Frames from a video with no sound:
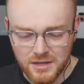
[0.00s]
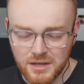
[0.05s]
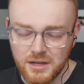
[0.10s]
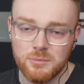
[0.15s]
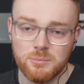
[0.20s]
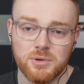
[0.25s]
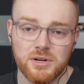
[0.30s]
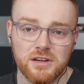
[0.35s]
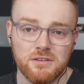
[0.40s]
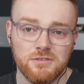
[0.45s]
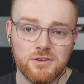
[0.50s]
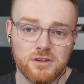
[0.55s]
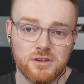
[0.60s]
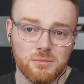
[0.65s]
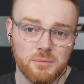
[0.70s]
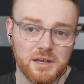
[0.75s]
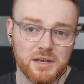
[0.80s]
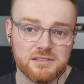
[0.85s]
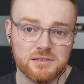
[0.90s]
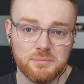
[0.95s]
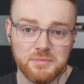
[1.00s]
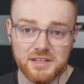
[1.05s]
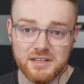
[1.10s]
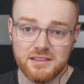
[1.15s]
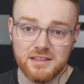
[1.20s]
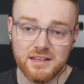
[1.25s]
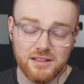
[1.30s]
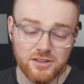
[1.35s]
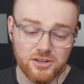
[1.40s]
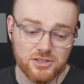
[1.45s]
But if you can make something
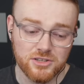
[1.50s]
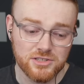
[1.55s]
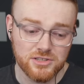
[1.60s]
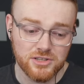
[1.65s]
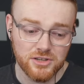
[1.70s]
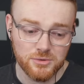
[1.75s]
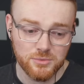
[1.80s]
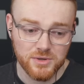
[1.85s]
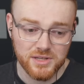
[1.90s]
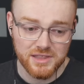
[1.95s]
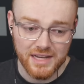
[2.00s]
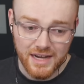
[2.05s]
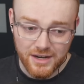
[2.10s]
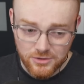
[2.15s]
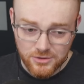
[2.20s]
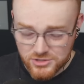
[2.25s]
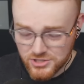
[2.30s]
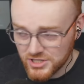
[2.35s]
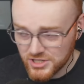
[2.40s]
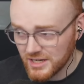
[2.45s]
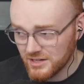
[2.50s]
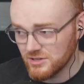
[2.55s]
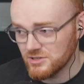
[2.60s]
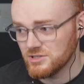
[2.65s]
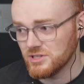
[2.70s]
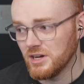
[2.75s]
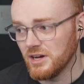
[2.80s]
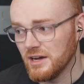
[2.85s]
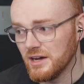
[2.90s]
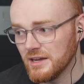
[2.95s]
that looks good without
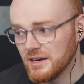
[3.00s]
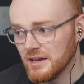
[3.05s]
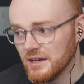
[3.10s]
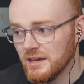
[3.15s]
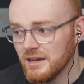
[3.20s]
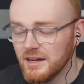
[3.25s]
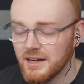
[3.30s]
shaders on,